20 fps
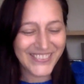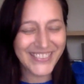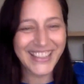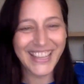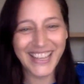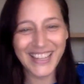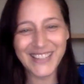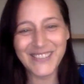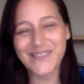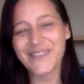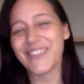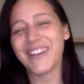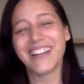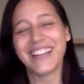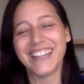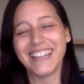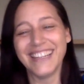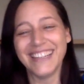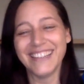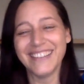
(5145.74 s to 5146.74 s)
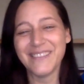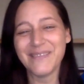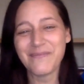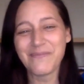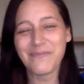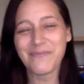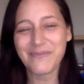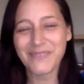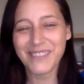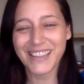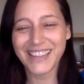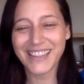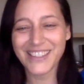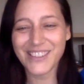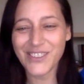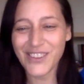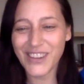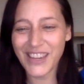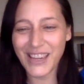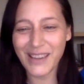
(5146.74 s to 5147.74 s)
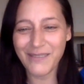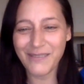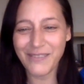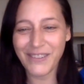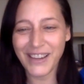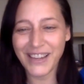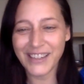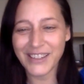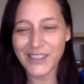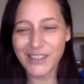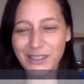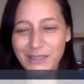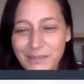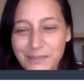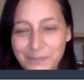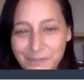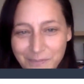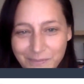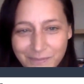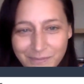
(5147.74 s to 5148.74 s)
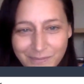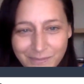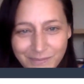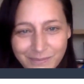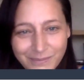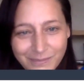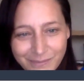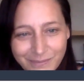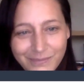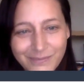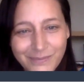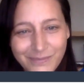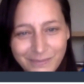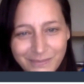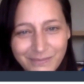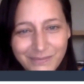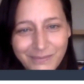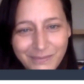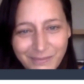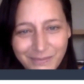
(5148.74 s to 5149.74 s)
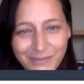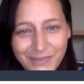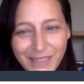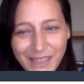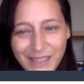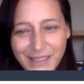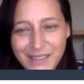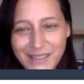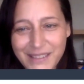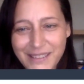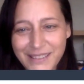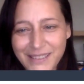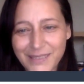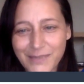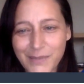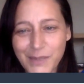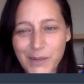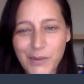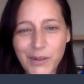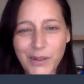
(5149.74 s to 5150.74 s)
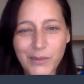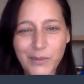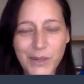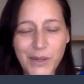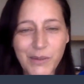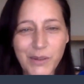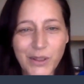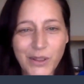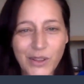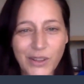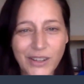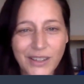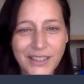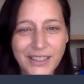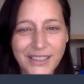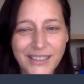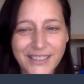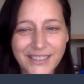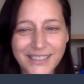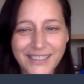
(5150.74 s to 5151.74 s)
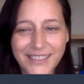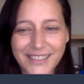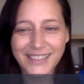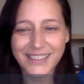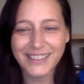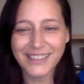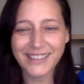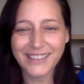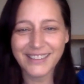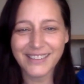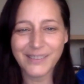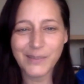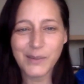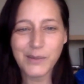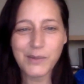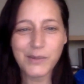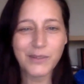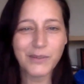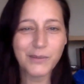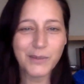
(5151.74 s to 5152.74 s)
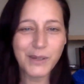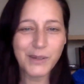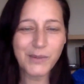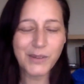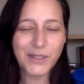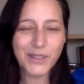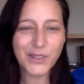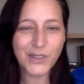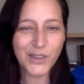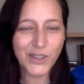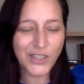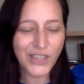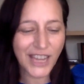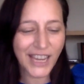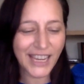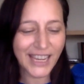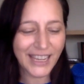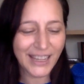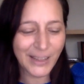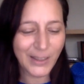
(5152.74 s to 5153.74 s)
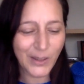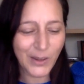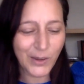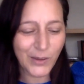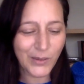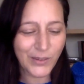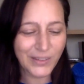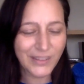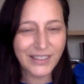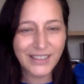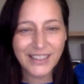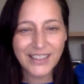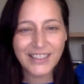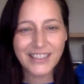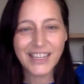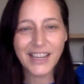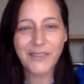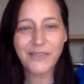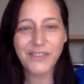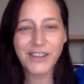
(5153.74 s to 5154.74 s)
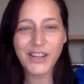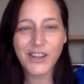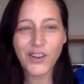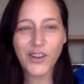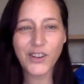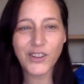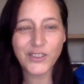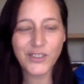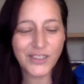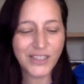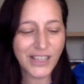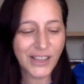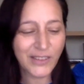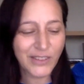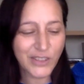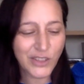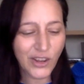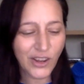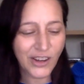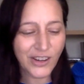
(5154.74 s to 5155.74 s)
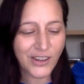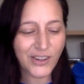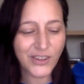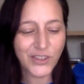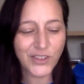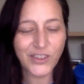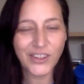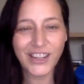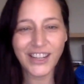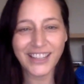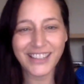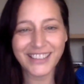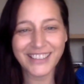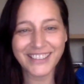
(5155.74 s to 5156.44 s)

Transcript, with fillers: That's funny because you can't find her. Yes, we will. We will look. We will. We will search high and low. Stephanie calls herself stalkers or us.